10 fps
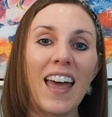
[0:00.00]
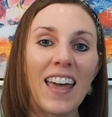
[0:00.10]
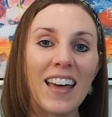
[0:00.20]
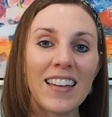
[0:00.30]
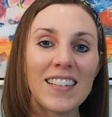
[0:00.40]

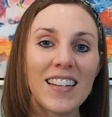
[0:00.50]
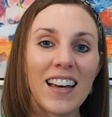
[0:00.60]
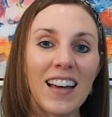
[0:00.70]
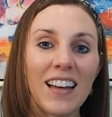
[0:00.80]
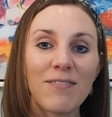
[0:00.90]
And
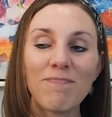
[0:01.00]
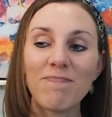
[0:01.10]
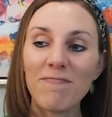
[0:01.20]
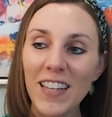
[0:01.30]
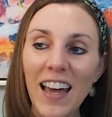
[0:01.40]
uh,
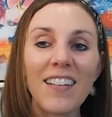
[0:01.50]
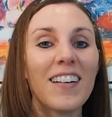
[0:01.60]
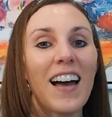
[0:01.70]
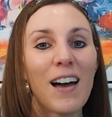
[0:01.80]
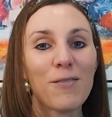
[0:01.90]
yeah,
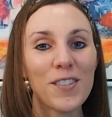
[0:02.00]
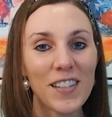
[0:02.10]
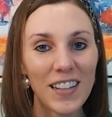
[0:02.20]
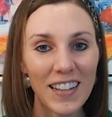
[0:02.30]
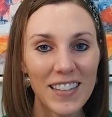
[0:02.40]
I will
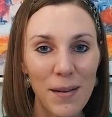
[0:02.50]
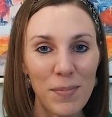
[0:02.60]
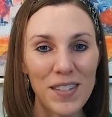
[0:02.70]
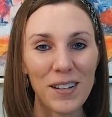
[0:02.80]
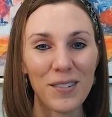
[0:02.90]
see you next
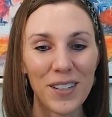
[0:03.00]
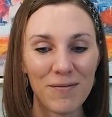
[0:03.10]
episode.